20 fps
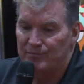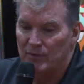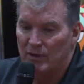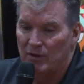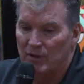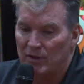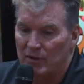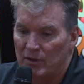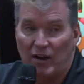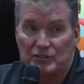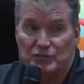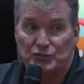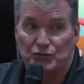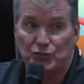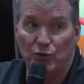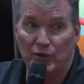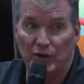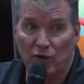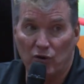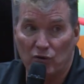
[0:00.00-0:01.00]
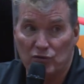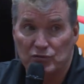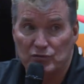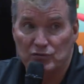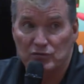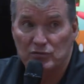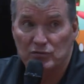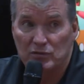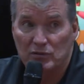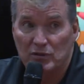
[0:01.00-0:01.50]
Fox
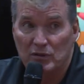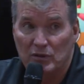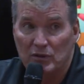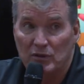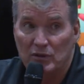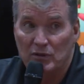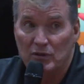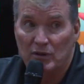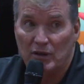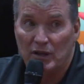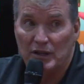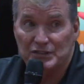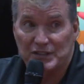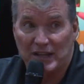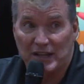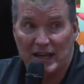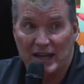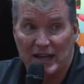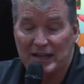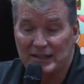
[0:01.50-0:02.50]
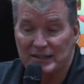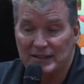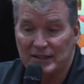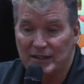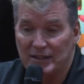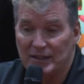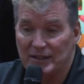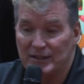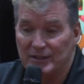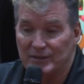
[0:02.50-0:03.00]
Studios has had
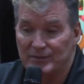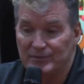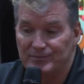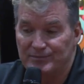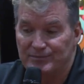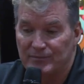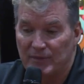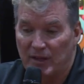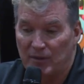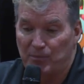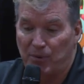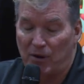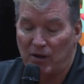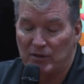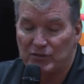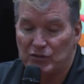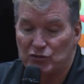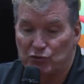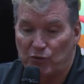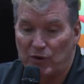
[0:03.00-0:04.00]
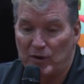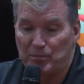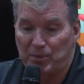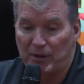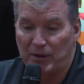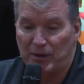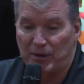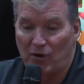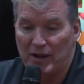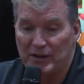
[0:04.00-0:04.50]
bought the
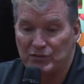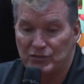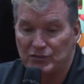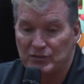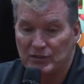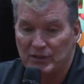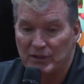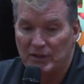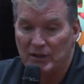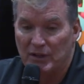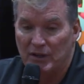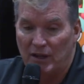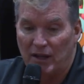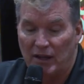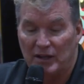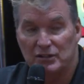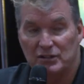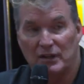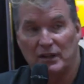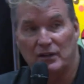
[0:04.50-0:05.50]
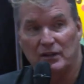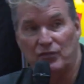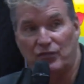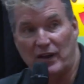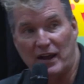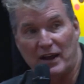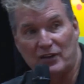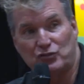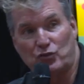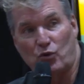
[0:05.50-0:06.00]
screenplay rights, and
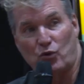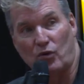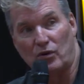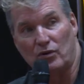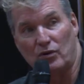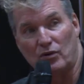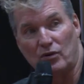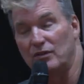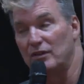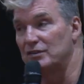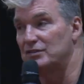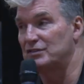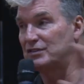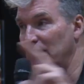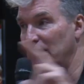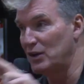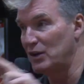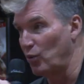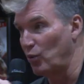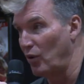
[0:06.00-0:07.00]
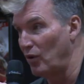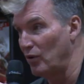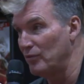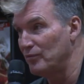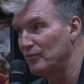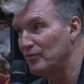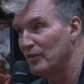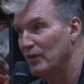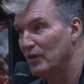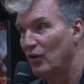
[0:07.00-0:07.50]
Flash Gordon, the sequel
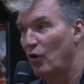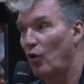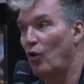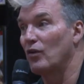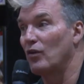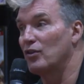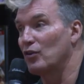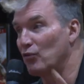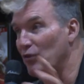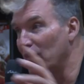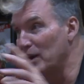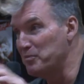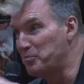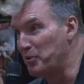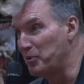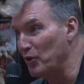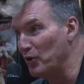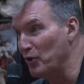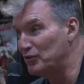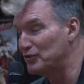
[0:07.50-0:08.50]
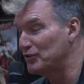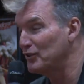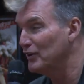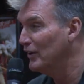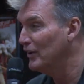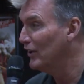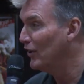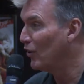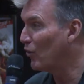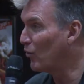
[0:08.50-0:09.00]
or the reboot
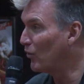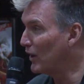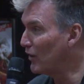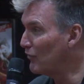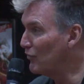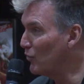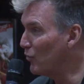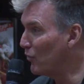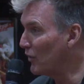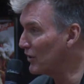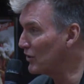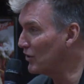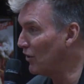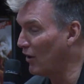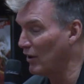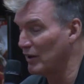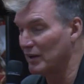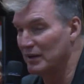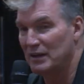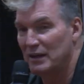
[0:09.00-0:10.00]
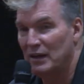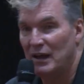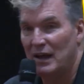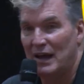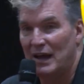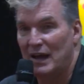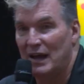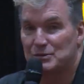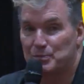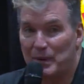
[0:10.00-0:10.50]
or whatever you want to call it,
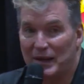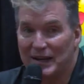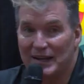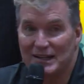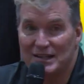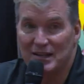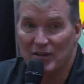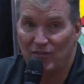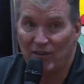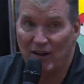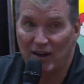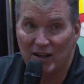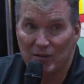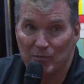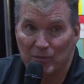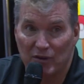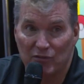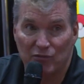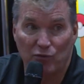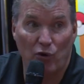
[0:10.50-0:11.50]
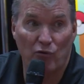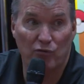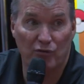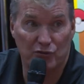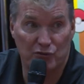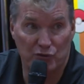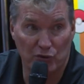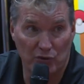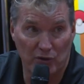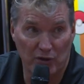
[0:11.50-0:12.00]
has been in development for over
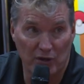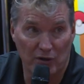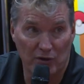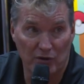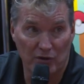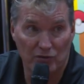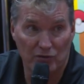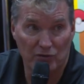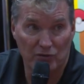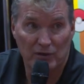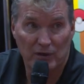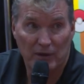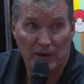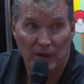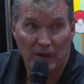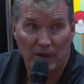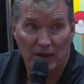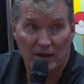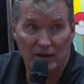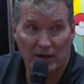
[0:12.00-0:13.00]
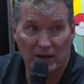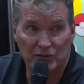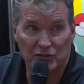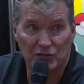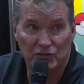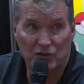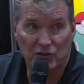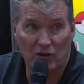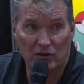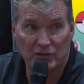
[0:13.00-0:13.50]
2 years. And I
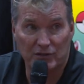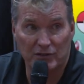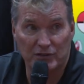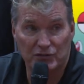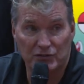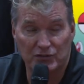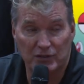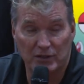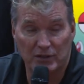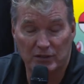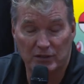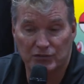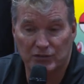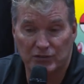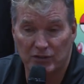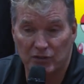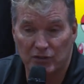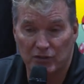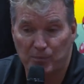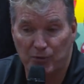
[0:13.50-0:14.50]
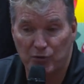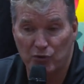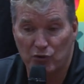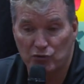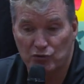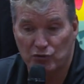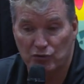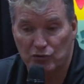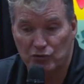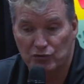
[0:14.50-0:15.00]
just talked to the senior
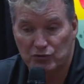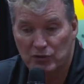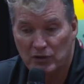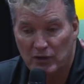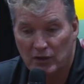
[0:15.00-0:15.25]
producers,